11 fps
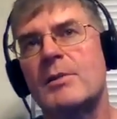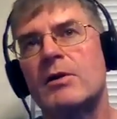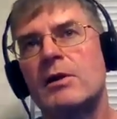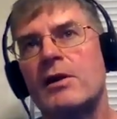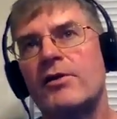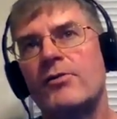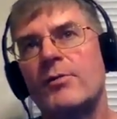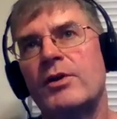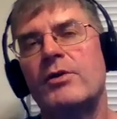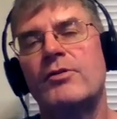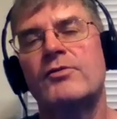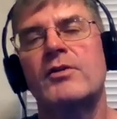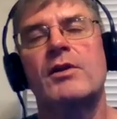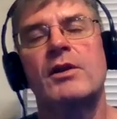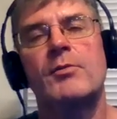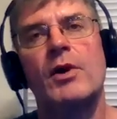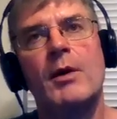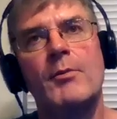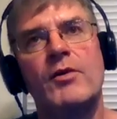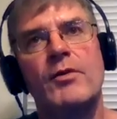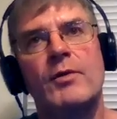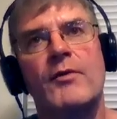parallelism introduced in the
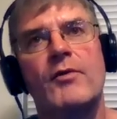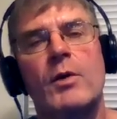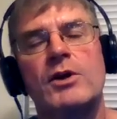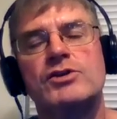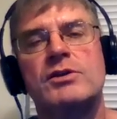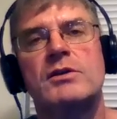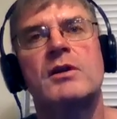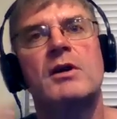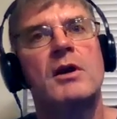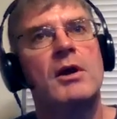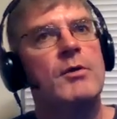prompt throughout the question,